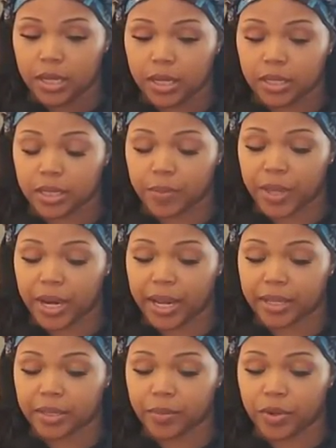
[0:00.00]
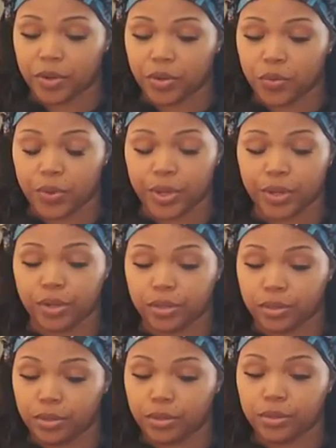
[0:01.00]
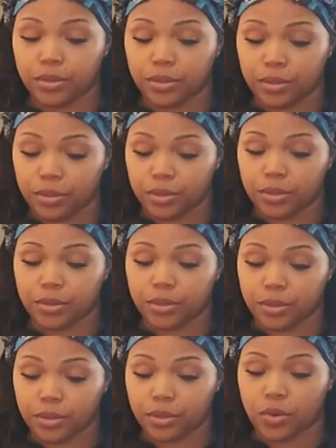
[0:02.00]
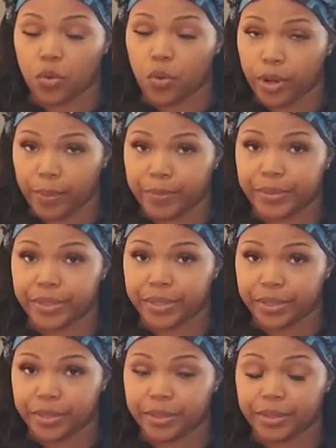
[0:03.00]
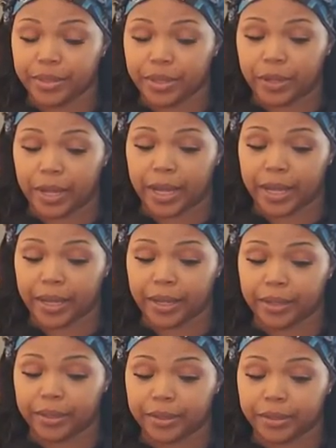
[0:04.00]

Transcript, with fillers: And something has something to do with corpse. Okay.